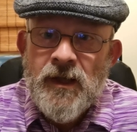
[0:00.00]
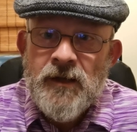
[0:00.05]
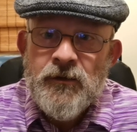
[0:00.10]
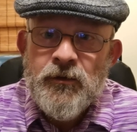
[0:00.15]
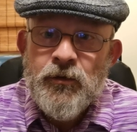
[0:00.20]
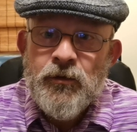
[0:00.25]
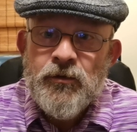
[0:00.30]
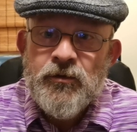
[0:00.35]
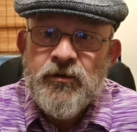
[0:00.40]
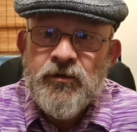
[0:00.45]

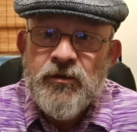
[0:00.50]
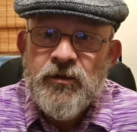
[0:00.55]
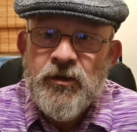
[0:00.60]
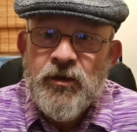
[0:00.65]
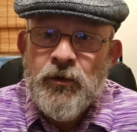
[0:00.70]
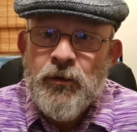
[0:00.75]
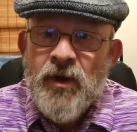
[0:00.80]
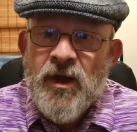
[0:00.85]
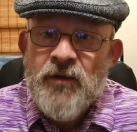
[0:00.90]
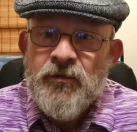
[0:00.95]
And of course,
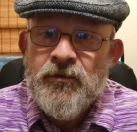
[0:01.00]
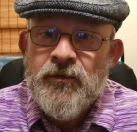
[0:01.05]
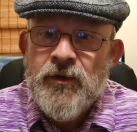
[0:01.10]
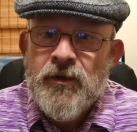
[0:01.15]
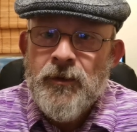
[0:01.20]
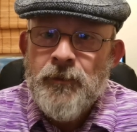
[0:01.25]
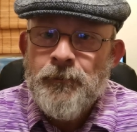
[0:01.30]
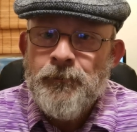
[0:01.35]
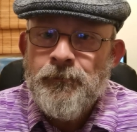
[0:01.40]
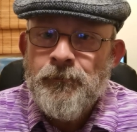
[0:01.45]
Hugh
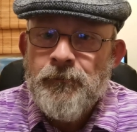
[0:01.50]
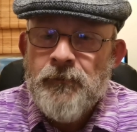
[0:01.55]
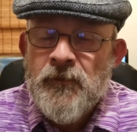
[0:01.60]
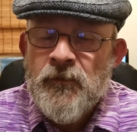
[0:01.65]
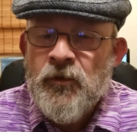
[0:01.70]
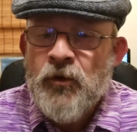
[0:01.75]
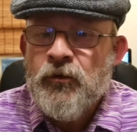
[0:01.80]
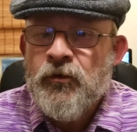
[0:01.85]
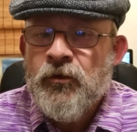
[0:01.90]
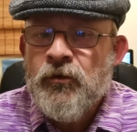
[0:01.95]
Hefner.
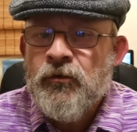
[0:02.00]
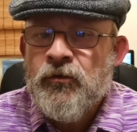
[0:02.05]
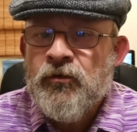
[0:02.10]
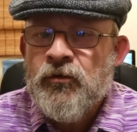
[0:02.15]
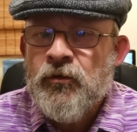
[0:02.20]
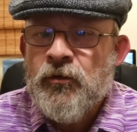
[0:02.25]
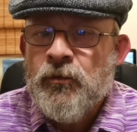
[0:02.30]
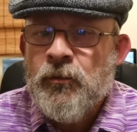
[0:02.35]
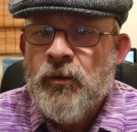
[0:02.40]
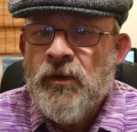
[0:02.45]
Not too
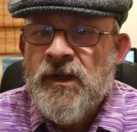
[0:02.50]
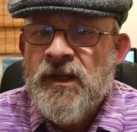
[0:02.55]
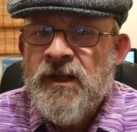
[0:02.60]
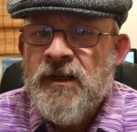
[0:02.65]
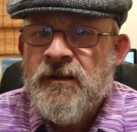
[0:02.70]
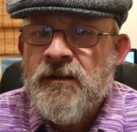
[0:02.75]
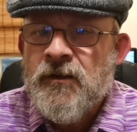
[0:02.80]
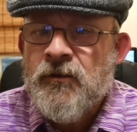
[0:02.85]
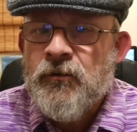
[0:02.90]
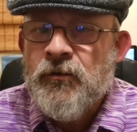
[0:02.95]
sure what
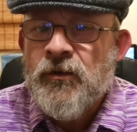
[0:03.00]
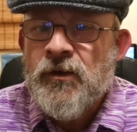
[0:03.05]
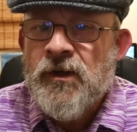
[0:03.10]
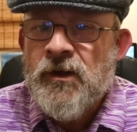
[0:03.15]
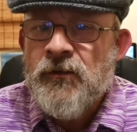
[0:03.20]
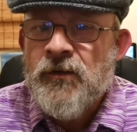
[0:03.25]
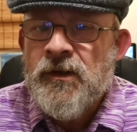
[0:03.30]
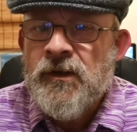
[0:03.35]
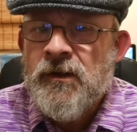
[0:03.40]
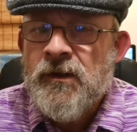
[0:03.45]
he did for
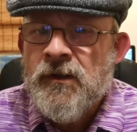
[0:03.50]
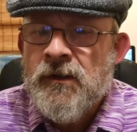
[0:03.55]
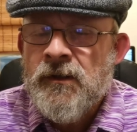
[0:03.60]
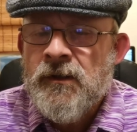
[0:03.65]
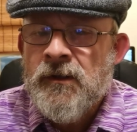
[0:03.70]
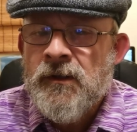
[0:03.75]
a living.